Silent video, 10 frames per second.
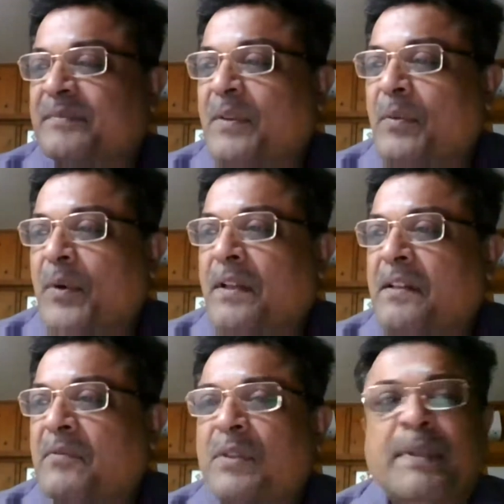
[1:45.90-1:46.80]
What
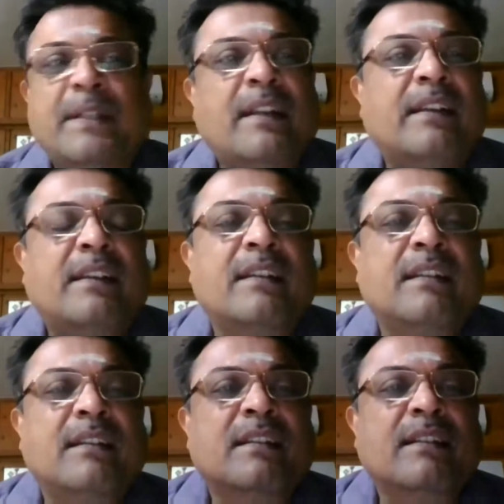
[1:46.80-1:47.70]
I will be
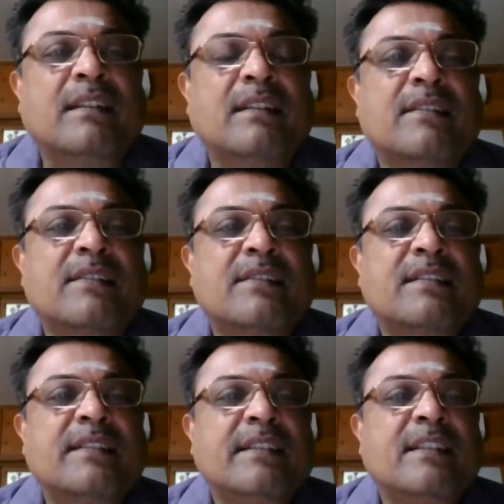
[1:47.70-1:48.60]
taking here is
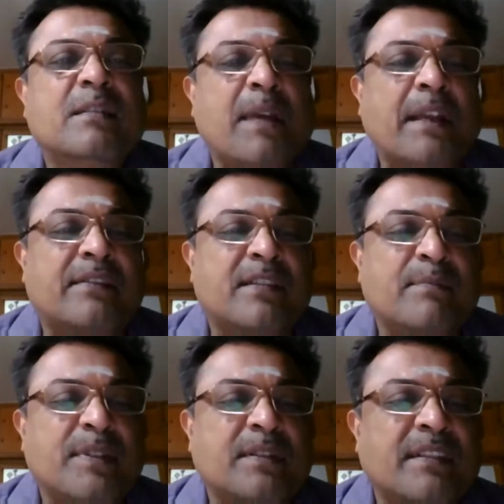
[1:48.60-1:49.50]
the legal
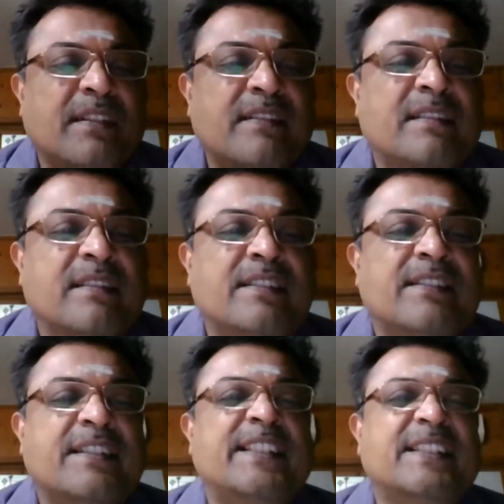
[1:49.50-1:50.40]
maxims and the recent
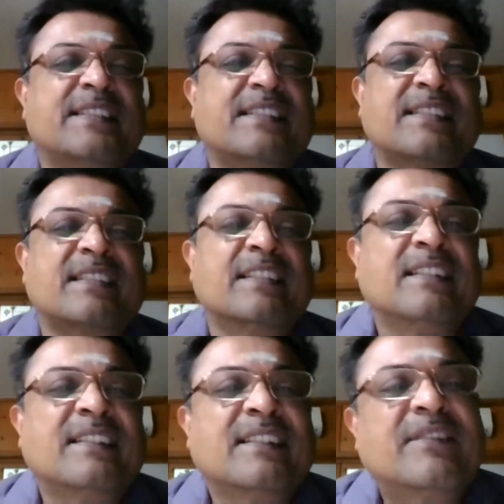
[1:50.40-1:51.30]
decisions
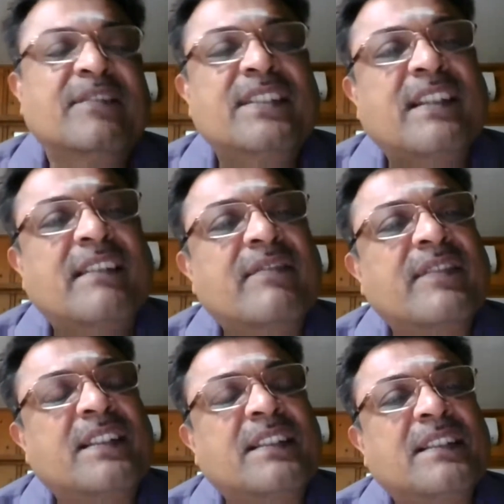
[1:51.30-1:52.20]
which
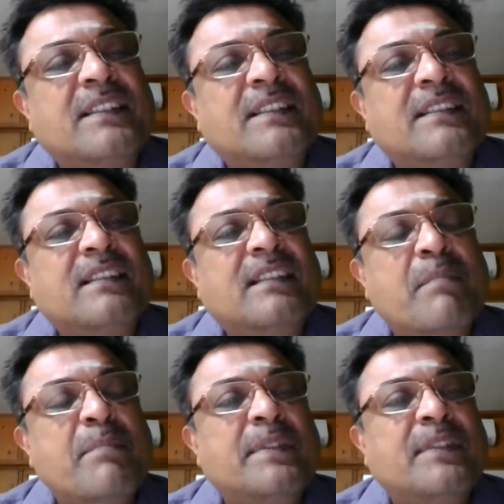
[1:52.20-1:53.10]
have
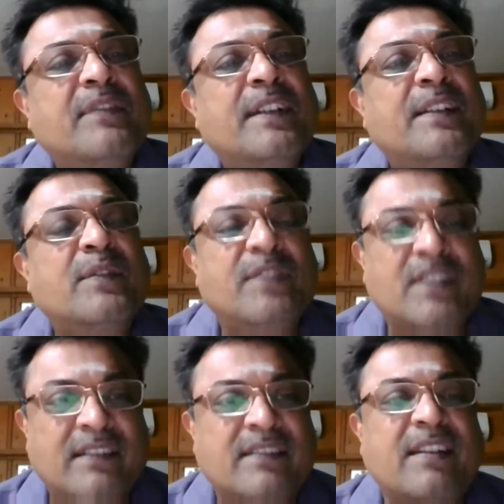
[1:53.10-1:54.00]
come in the field of
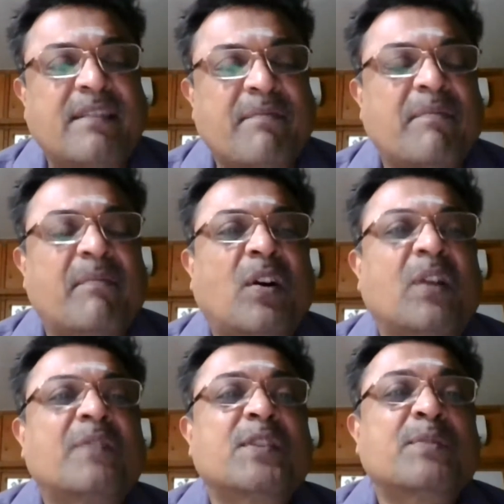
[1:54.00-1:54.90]
GST
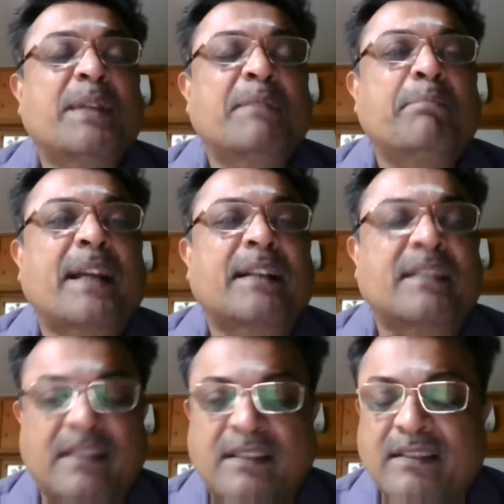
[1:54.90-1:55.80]
or which may
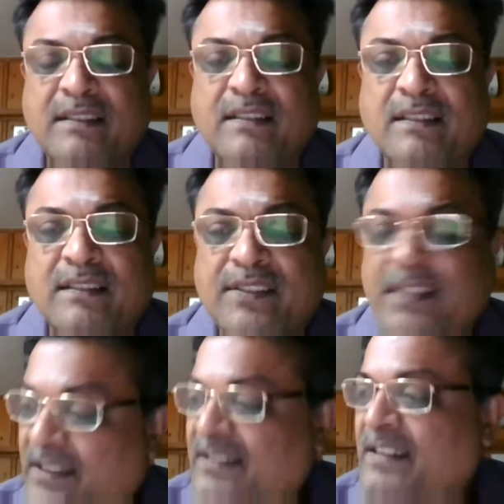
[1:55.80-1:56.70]
impact
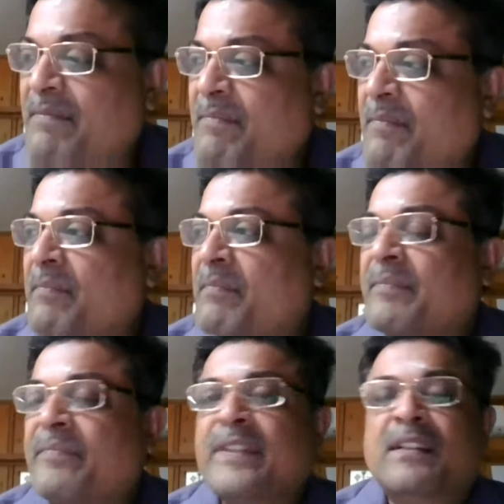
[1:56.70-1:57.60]
GST.
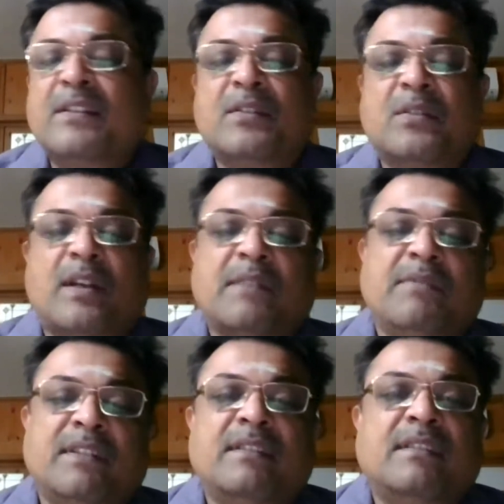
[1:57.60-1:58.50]
So I
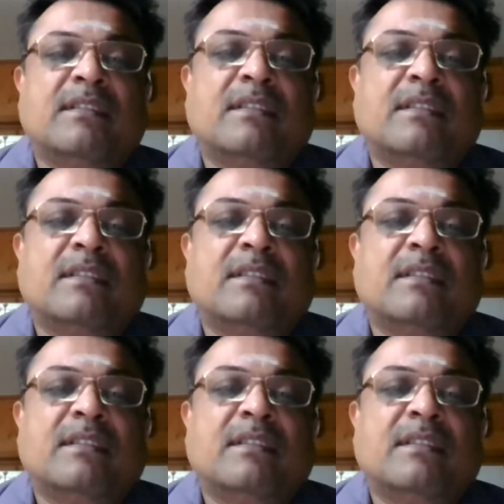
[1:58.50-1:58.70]
will,